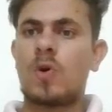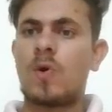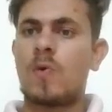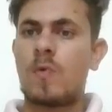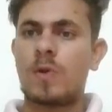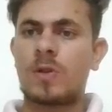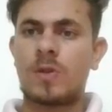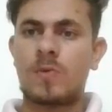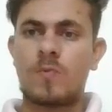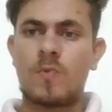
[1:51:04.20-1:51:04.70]
talk
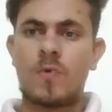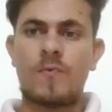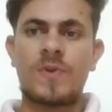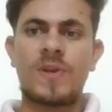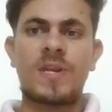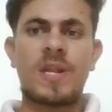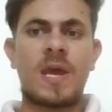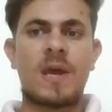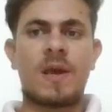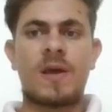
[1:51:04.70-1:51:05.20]
about the
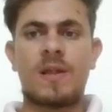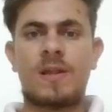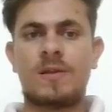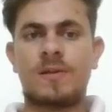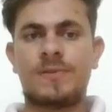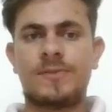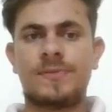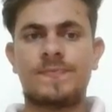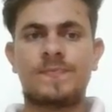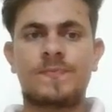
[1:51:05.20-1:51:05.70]
movie
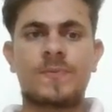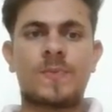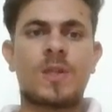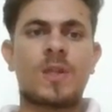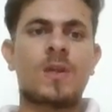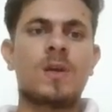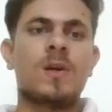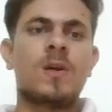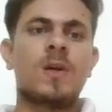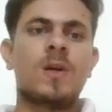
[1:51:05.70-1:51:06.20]
Tangled.
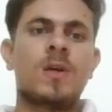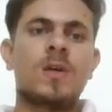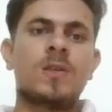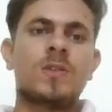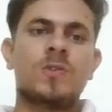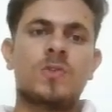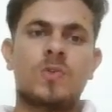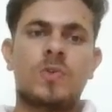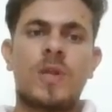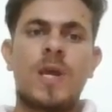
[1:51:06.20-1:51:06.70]

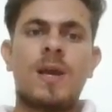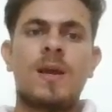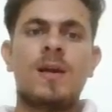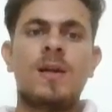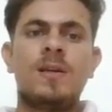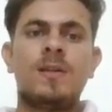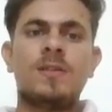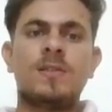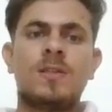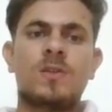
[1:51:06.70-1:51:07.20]
So
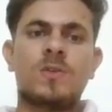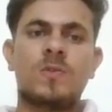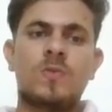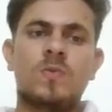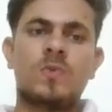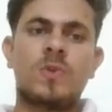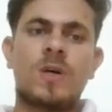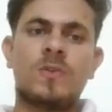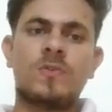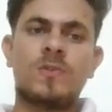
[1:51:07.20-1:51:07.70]
Tangled is a
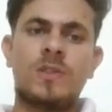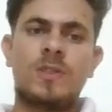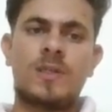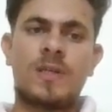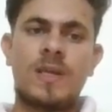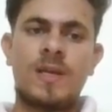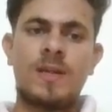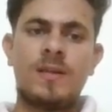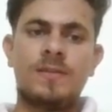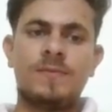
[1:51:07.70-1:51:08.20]

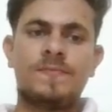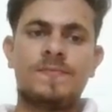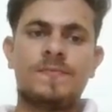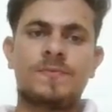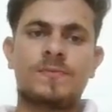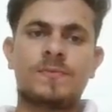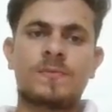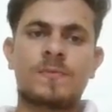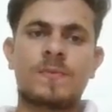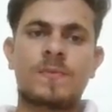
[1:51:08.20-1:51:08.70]
2010
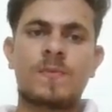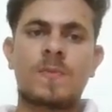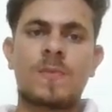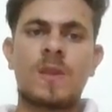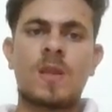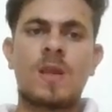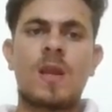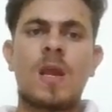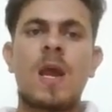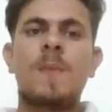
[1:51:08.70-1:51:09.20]

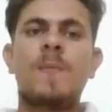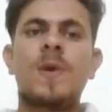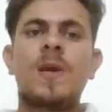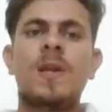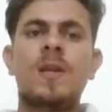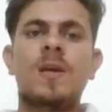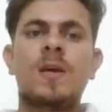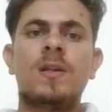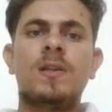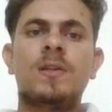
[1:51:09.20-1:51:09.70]

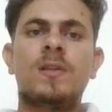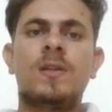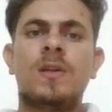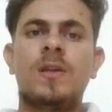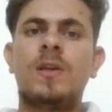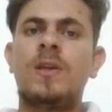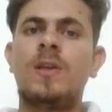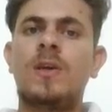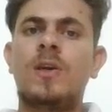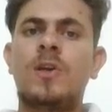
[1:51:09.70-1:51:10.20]
American
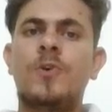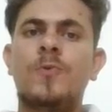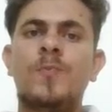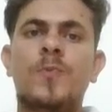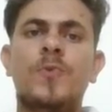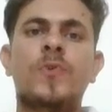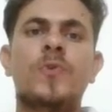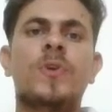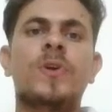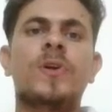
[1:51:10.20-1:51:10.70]
3D
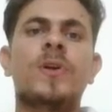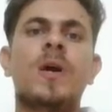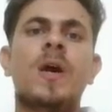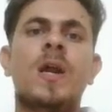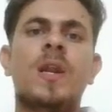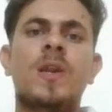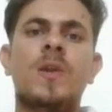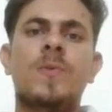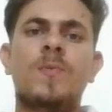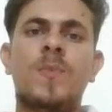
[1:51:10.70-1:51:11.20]
computer
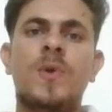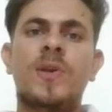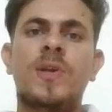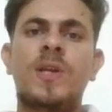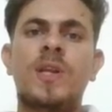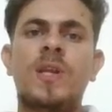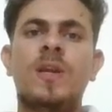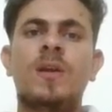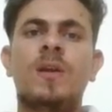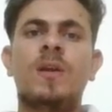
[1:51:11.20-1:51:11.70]

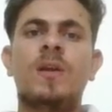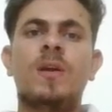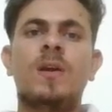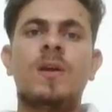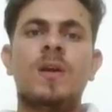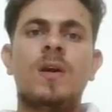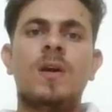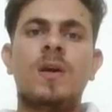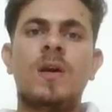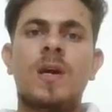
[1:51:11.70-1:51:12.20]

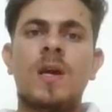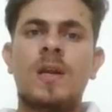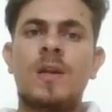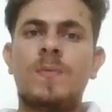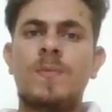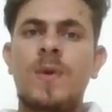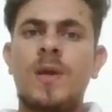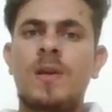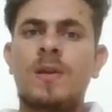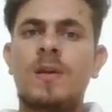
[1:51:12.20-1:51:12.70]

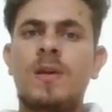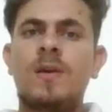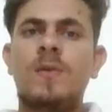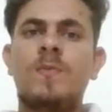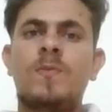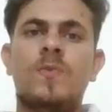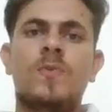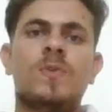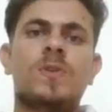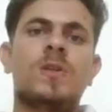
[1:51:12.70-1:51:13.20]

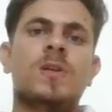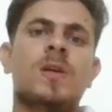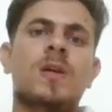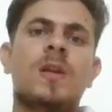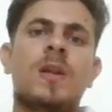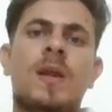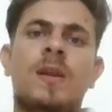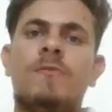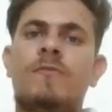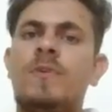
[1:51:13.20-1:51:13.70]
animated
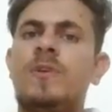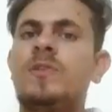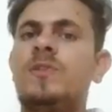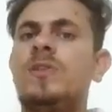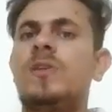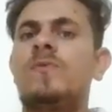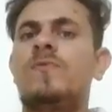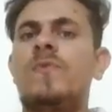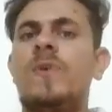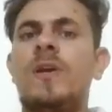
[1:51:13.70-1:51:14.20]
musical
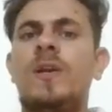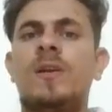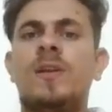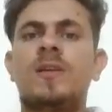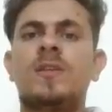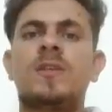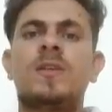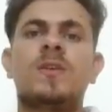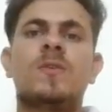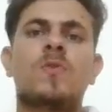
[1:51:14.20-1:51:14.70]
adventure
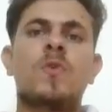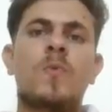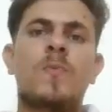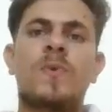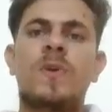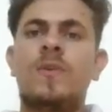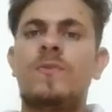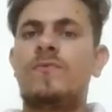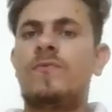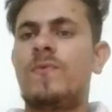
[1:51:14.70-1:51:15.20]
fantasy
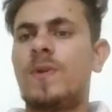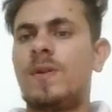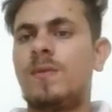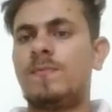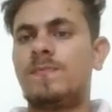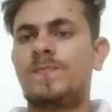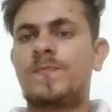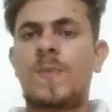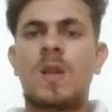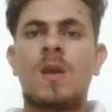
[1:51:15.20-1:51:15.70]
comedy
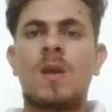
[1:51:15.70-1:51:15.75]
film